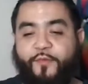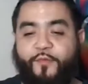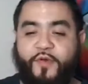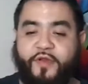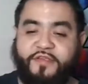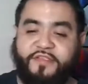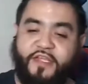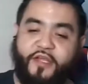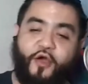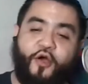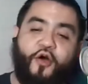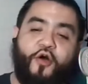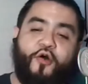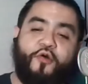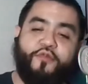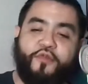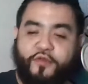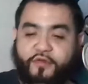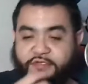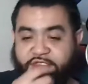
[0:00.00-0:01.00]
And Rick's like,
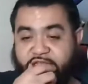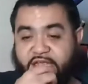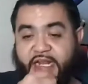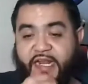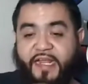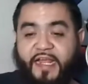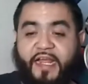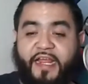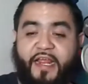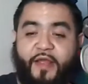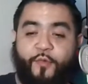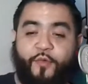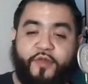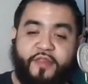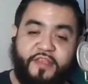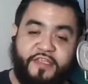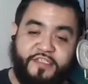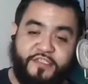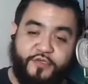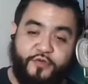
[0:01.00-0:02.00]
oh, you know what I'm saying? I gotta get
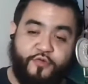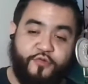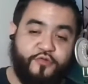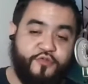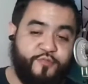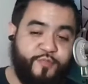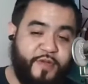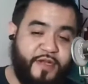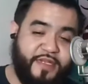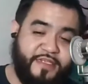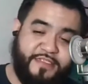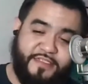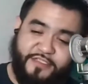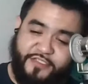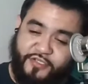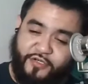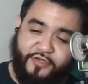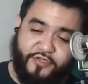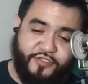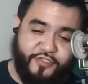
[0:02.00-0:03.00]
one of these screws, but it's
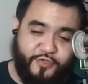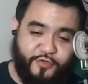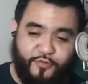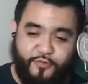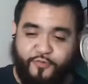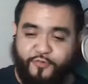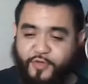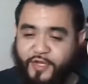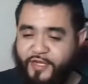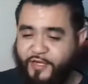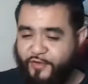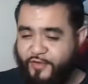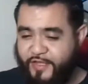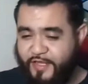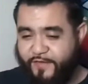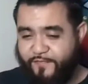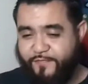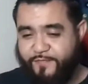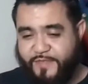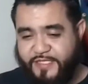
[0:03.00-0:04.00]
a certain screw. I can
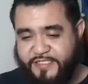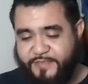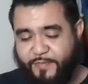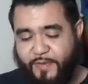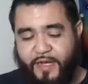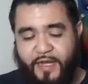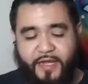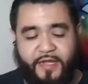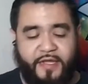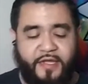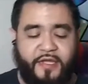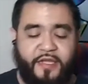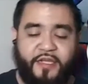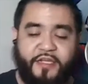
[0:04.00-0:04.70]
only get it from this spot.